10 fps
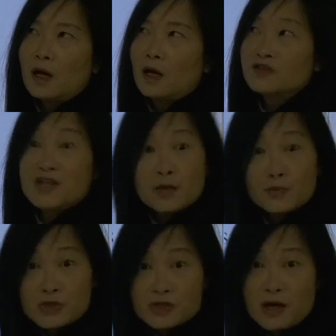
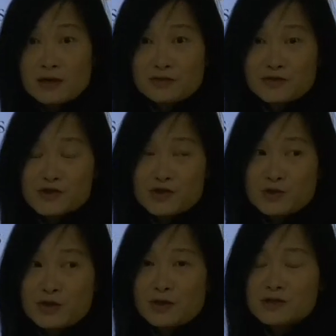10% of the
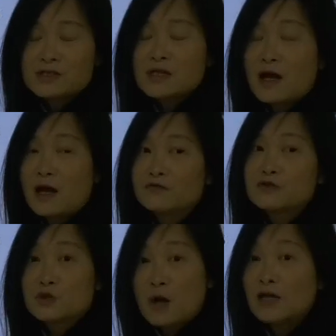students have
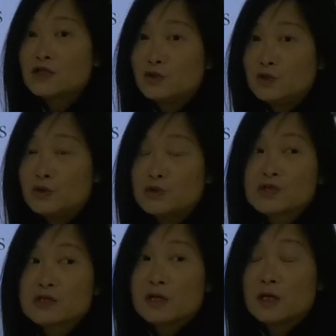tried to
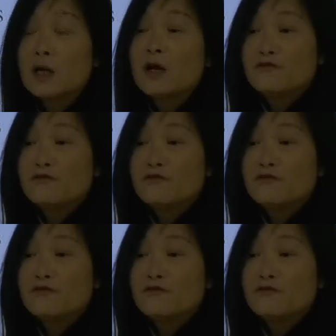use the